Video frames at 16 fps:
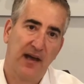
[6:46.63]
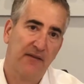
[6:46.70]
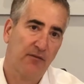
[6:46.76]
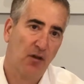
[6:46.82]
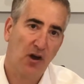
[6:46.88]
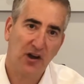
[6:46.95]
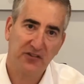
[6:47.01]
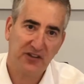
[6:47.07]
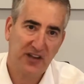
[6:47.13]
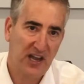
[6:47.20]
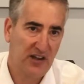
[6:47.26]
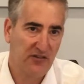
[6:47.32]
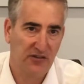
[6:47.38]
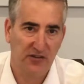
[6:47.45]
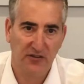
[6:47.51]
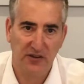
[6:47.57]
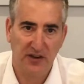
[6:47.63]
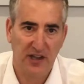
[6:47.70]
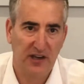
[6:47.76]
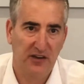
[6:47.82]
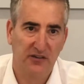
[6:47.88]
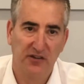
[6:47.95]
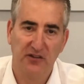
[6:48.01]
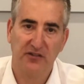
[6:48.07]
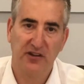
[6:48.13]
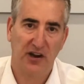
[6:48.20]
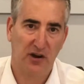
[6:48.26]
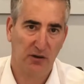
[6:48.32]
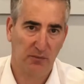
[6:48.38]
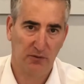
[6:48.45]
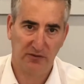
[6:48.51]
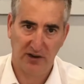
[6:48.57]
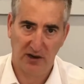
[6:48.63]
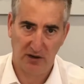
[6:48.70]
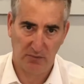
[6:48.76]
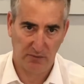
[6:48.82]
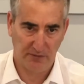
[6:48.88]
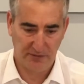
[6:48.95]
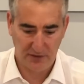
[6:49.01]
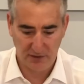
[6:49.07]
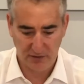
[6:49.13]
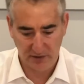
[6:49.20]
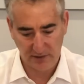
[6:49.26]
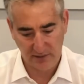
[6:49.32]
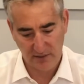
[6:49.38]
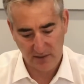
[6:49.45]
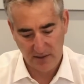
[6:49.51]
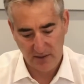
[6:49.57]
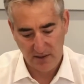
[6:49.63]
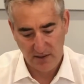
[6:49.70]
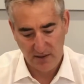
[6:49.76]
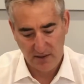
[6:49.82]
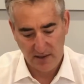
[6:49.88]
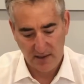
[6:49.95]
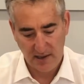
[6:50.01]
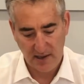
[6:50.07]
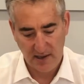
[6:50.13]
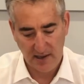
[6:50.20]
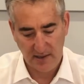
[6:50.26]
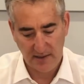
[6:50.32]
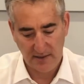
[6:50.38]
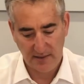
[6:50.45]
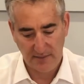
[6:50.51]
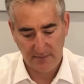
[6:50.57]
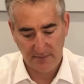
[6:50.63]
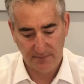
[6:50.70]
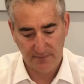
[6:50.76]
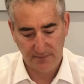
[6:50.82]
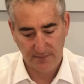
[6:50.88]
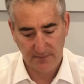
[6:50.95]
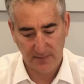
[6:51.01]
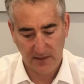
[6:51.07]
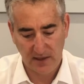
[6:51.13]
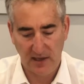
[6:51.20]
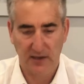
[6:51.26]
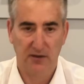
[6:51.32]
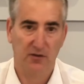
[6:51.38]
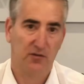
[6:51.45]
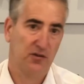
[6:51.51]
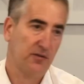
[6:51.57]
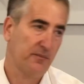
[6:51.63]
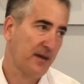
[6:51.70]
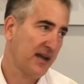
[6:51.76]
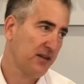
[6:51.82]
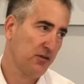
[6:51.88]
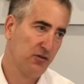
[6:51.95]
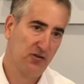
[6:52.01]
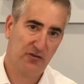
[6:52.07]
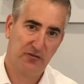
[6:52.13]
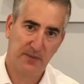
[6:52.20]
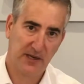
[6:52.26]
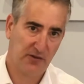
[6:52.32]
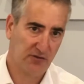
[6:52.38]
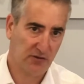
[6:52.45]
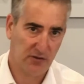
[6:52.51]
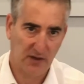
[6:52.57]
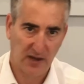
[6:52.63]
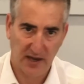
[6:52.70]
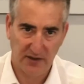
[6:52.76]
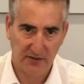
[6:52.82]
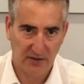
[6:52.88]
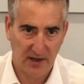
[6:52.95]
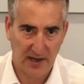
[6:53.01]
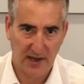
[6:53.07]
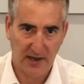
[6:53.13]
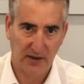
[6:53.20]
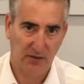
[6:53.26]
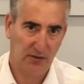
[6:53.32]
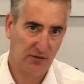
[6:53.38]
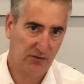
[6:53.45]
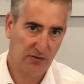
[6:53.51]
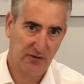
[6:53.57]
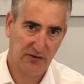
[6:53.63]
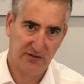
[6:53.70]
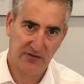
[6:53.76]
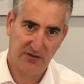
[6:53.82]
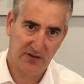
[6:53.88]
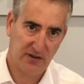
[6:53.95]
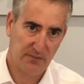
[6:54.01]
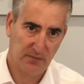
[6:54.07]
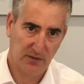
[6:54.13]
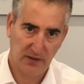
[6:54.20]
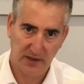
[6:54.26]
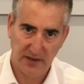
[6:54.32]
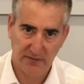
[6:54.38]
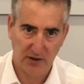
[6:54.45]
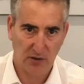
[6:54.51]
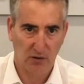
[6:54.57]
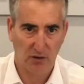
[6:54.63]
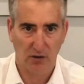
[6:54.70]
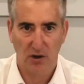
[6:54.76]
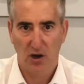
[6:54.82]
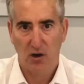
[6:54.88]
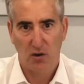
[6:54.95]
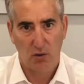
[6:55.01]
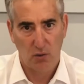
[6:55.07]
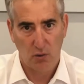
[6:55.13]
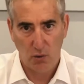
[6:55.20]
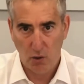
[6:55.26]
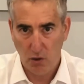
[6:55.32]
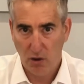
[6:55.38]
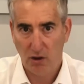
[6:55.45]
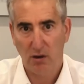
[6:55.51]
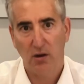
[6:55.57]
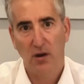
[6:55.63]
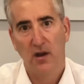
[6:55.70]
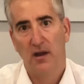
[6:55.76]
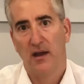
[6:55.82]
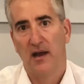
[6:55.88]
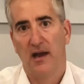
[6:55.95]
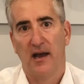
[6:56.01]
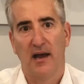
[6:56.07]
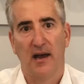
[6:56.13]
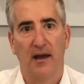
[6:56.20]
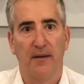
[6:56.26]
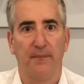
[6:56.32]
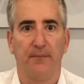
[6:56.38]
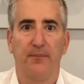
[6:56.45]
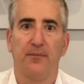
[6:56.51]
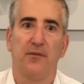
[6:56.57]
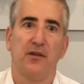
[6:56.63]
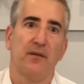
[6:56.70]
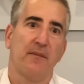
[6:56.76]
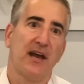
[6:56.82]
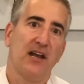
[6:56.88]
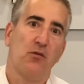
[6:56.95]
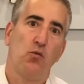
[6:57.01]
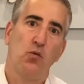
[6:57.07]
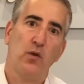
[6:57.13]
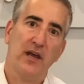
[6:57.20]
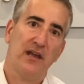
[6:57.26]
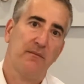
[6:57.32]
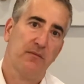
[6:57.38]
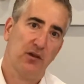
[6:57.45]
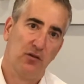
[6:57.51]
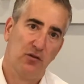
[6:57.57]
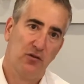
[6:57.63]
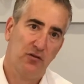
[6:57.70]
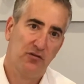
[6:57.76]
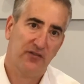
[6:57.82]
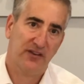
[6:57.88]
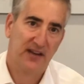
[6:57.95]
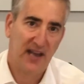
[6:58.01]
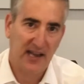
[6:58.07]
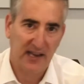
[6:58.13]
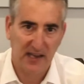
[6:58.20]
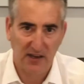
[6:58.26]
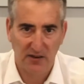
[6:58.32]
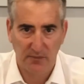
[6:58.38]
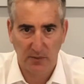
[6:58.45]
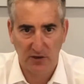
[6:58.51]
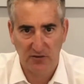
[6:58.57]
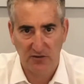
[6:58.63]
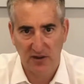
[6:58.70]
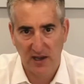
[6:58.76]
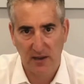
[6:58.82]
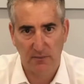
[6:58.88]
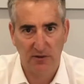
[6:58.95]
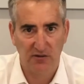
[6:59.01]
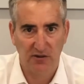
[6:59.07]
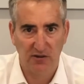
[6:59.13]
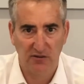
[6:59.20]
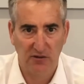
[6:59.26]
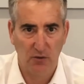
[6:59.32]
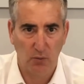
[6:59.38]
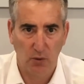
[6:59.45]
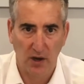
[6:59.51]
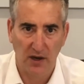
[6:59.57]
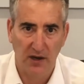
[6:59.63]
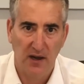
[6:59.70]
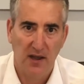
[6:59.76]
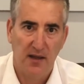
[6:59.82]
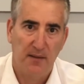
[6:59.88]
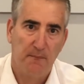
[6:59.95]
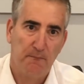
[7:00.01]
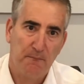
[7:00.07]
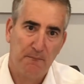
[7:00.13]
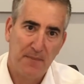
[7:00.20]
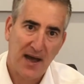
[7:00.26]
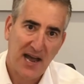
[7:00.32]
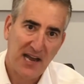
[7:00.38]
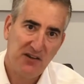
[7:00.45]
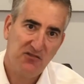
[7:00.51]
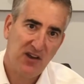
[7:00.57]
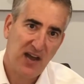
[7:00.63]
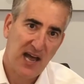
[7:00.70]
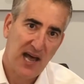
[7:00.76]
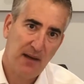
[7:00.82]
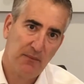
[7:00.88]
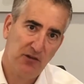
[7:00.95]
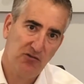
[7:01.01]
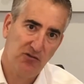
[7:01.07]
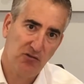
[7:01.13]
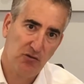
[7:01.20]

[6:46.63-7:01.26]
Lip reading: lost cases, and it's a terrible, terrible feeling. And you might lose because your client's lying, or the jury just didn't believe it, or you might win but lose and not get as much damage as you want. My job as